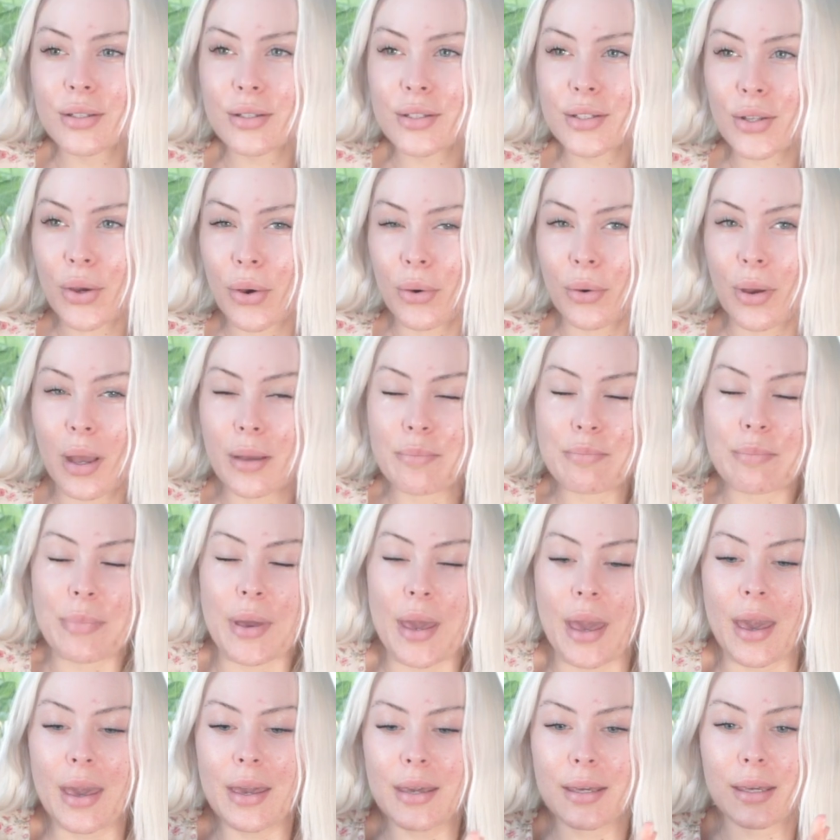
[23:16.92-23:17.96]
So I'm
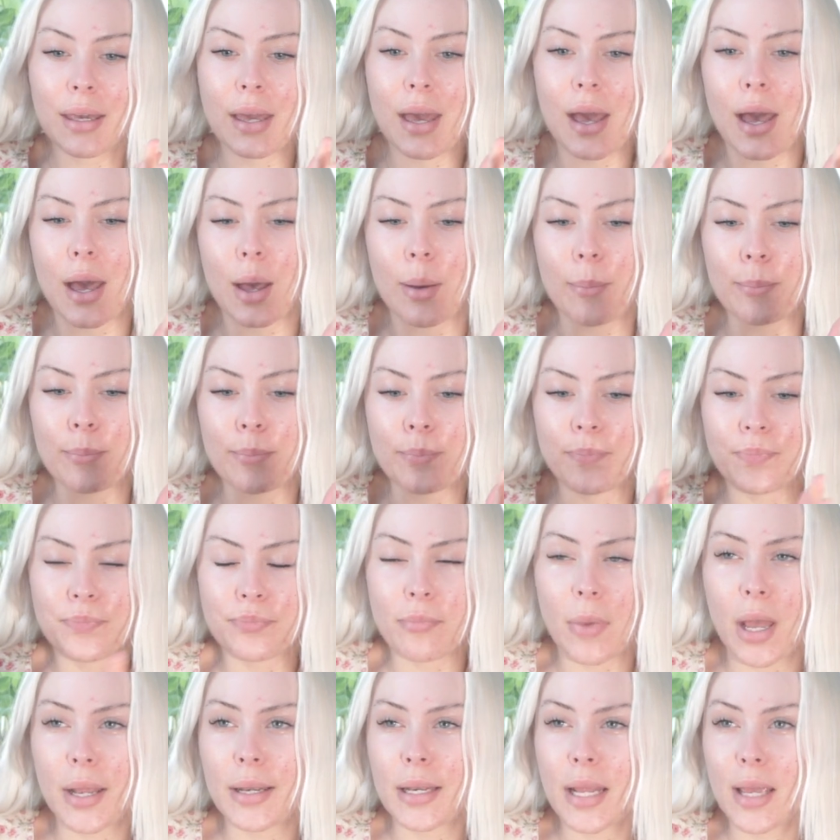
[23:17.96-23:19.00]
back.
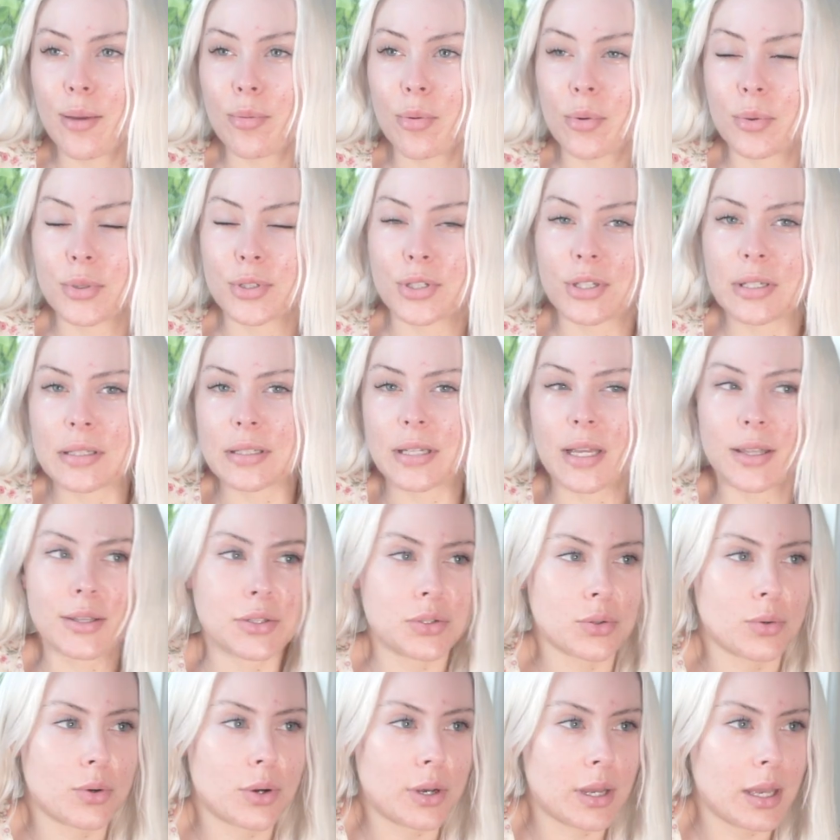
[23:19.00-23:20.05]
My neighbour was just at the
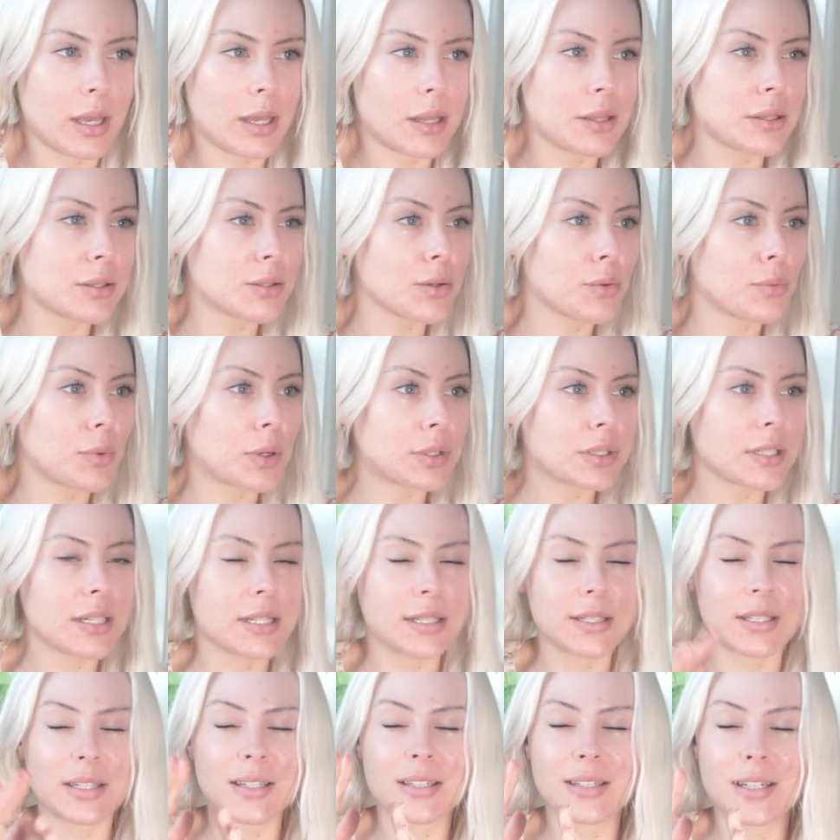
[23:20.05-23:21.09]
door and wanted
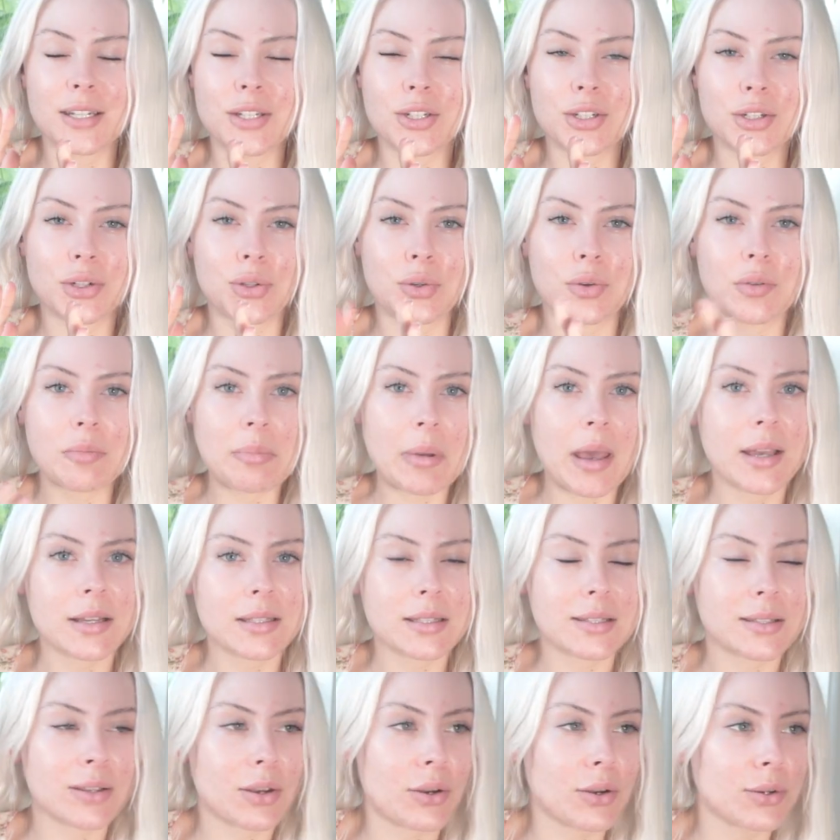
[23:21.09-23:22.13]
his extension cord back,
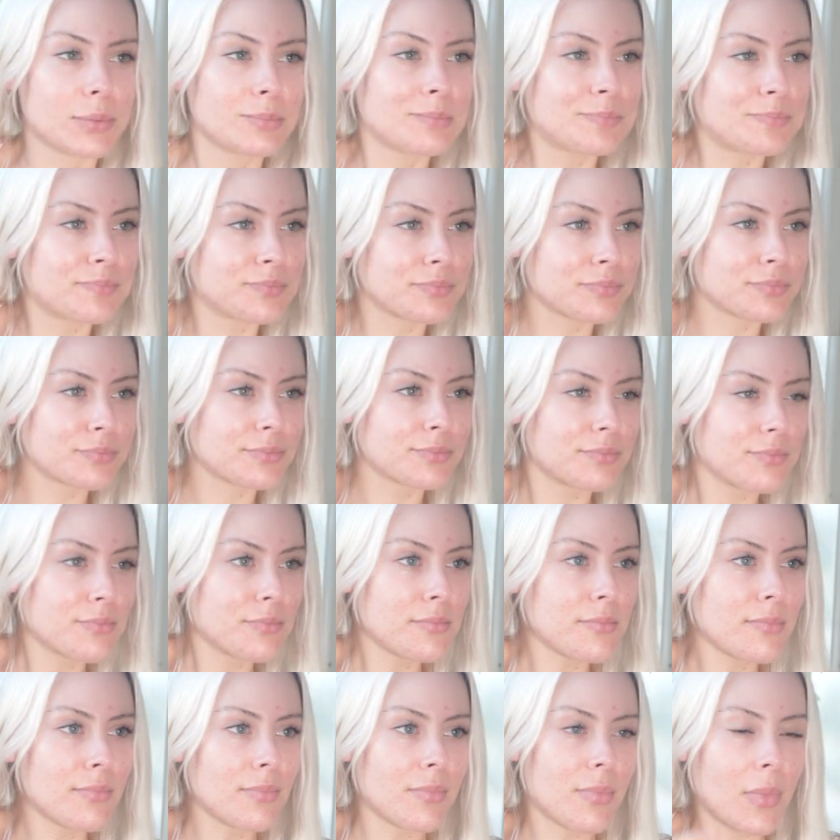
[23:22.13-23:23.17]
so
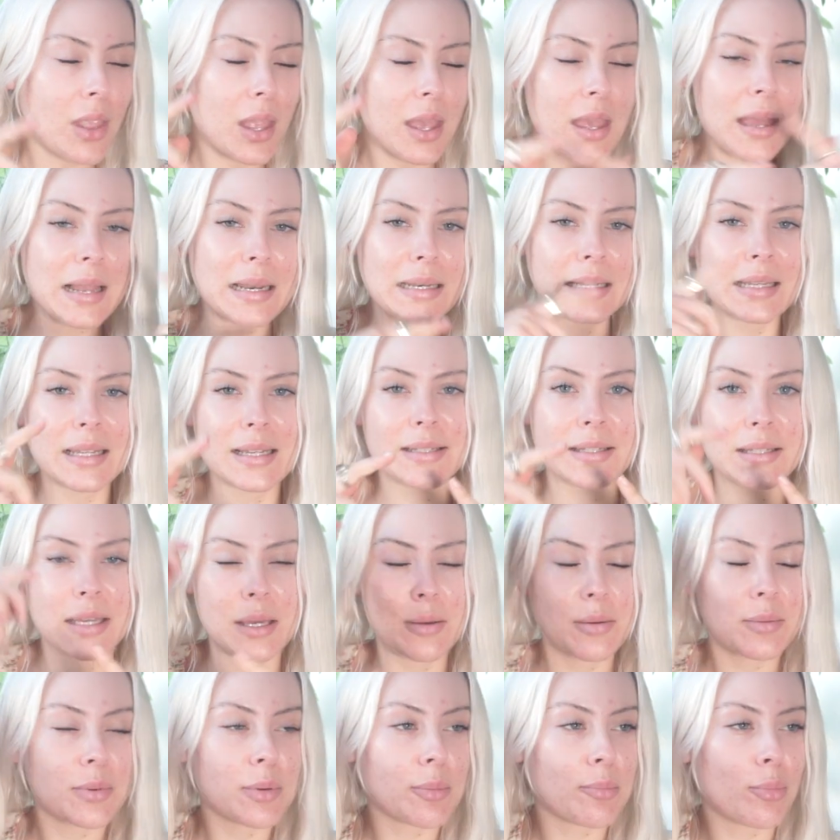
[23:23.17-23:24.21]
let's
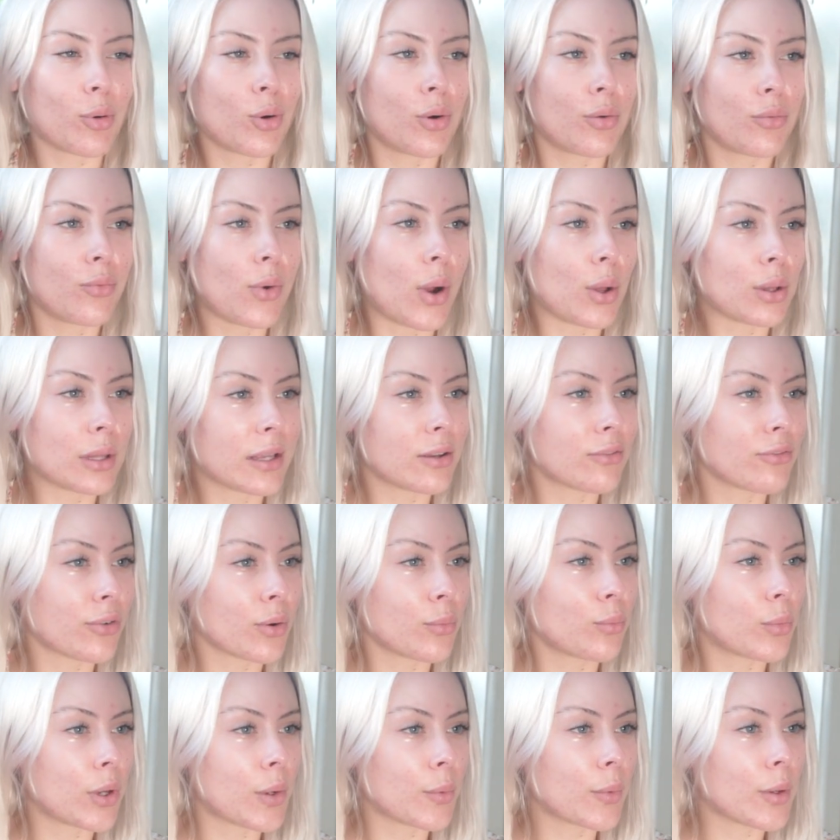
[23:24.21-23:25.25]
get the ball rolling
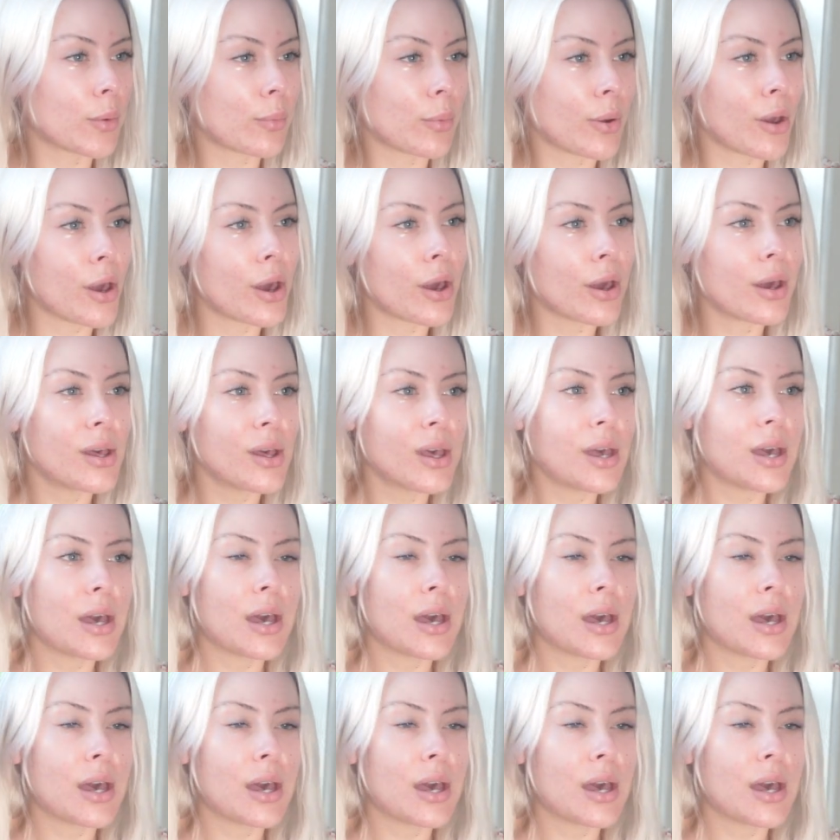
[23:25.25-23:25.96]
from where we were.